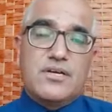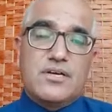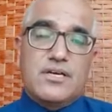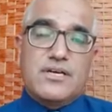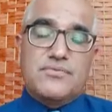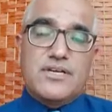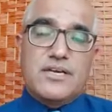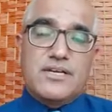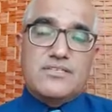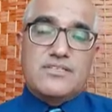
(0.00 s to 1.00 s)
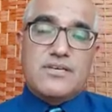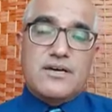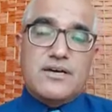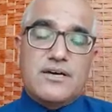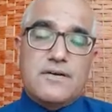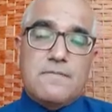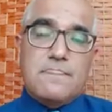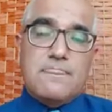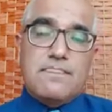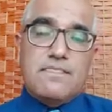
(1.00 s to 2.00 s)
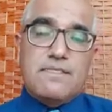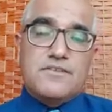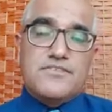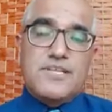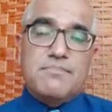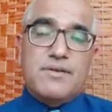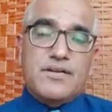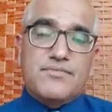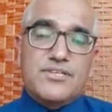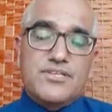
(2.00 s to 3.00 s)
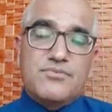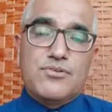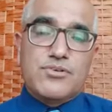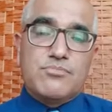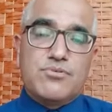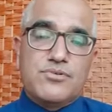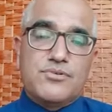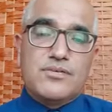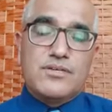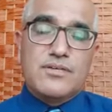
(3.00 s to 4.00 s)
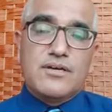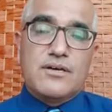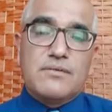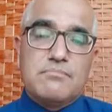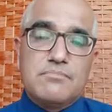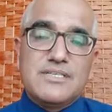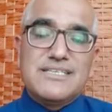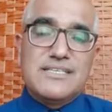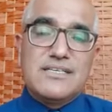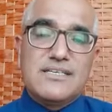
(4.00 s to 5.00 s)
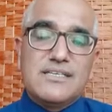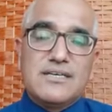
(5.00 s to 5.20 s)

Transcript: If there is a slipping of the navicular bone medially,